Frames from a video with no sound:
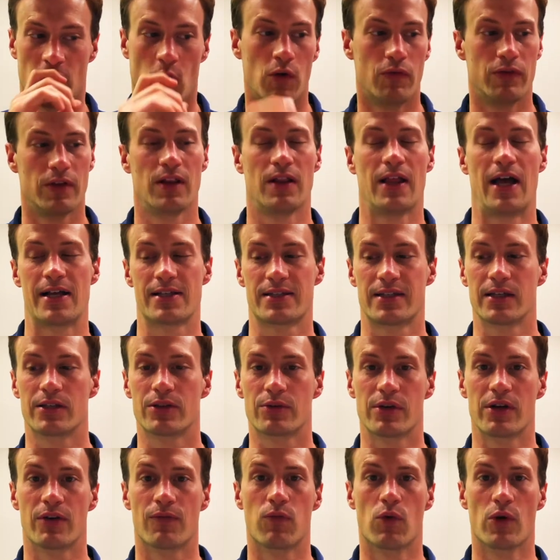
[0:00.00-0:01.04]
over the last like
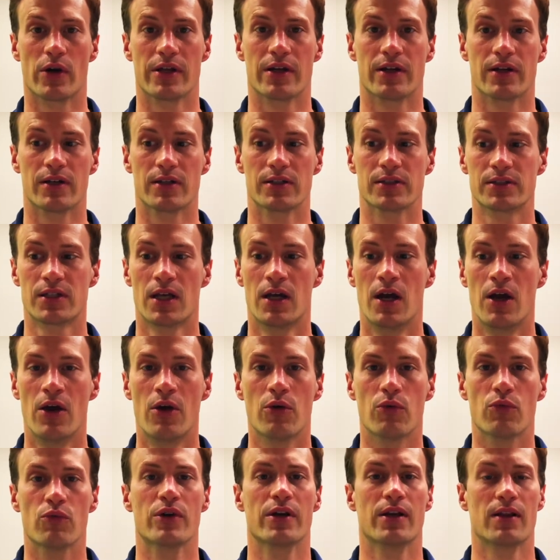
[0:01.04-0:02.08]
three or four years,
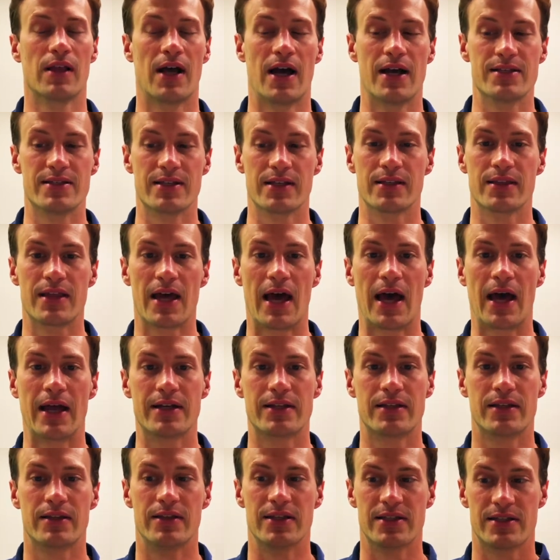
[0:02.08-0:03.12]
realizing
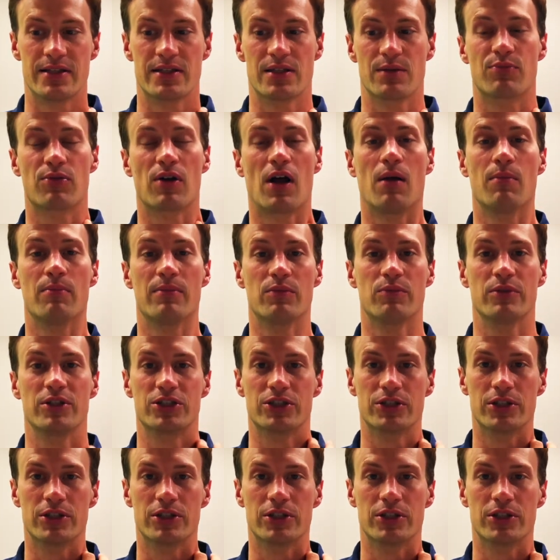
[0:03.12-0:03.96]
that this is a problem and we should